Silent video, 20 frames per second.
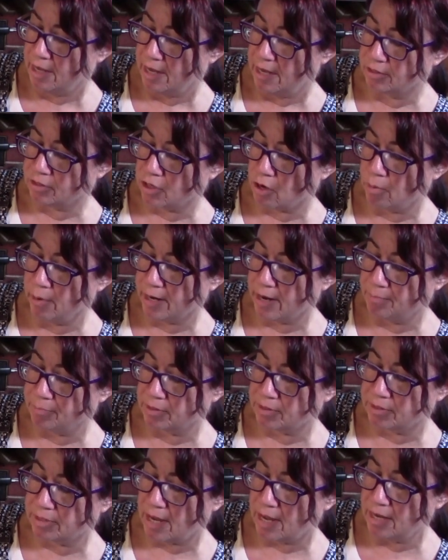It's going up the
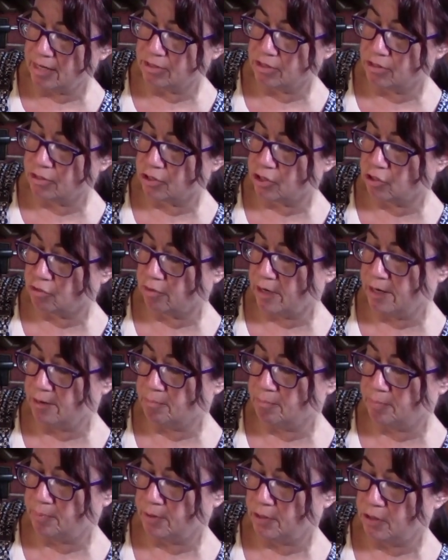sides of the
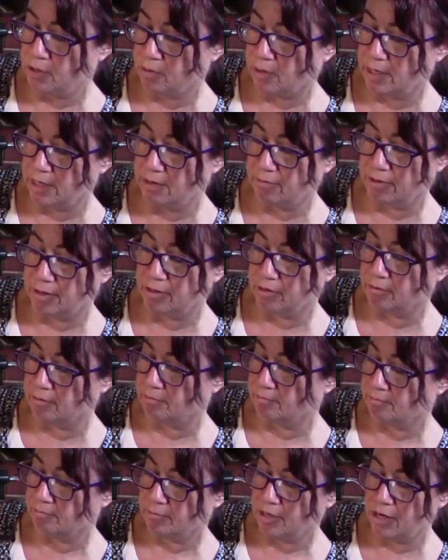shrimp. You can
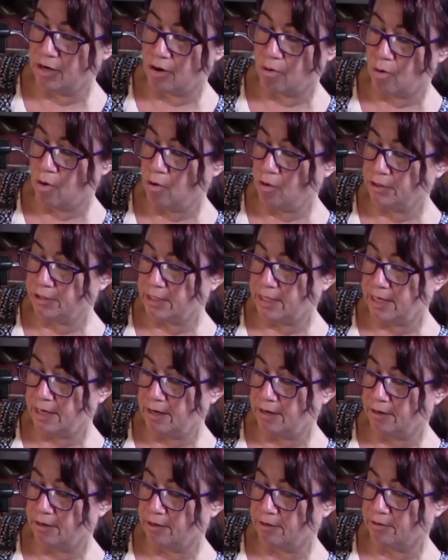even, hold it
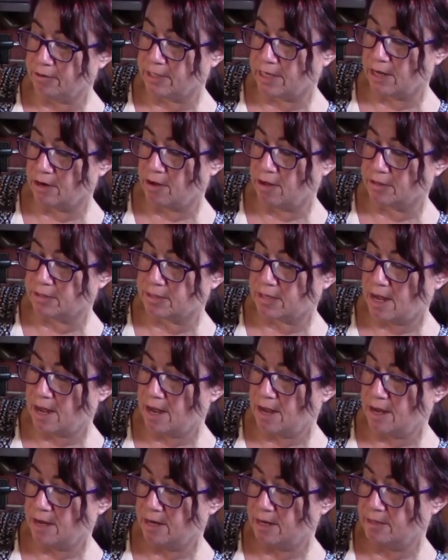here, get all
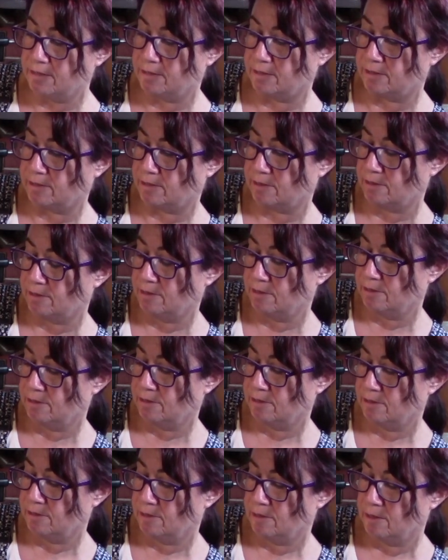sides.
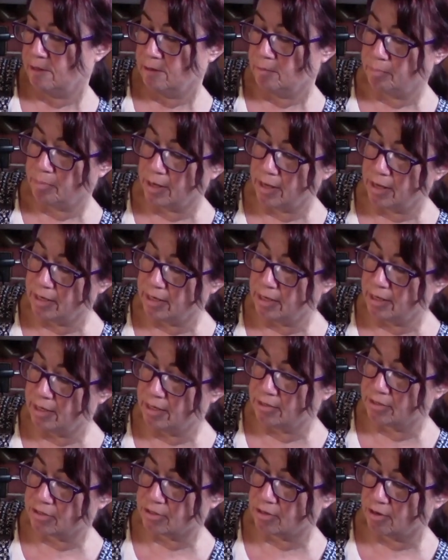But it
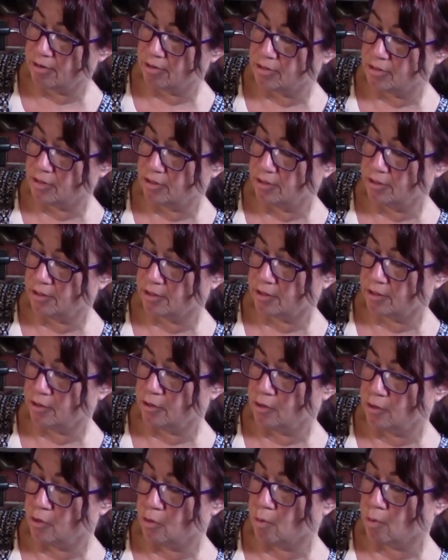is starting to look
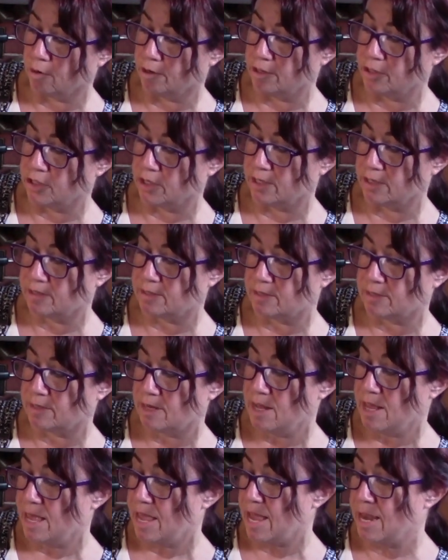gorgeous.
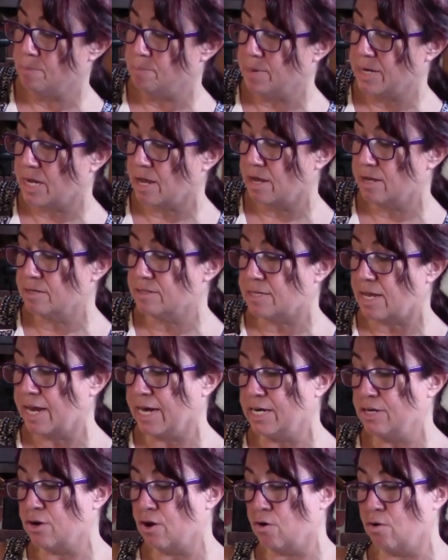And because
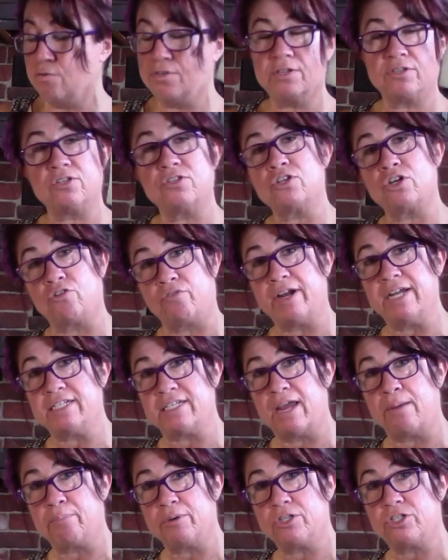I know this is a great
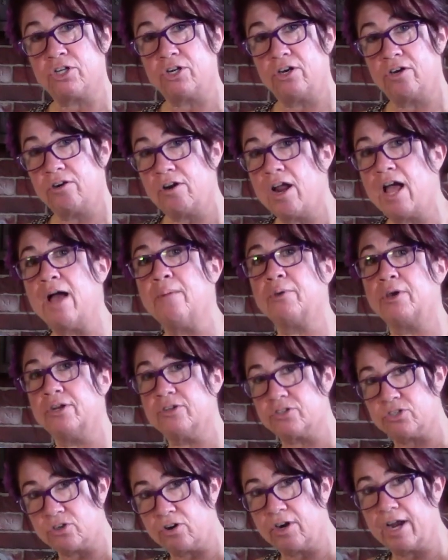temperature, I'm going to
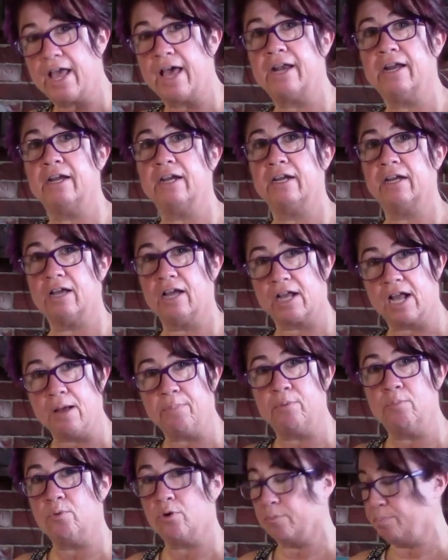start adding a
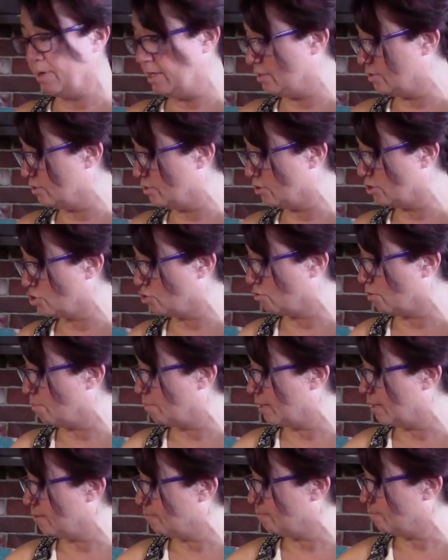couple more pieces of shrimp
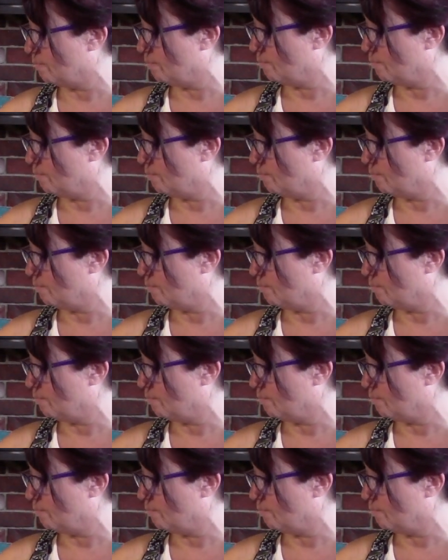in.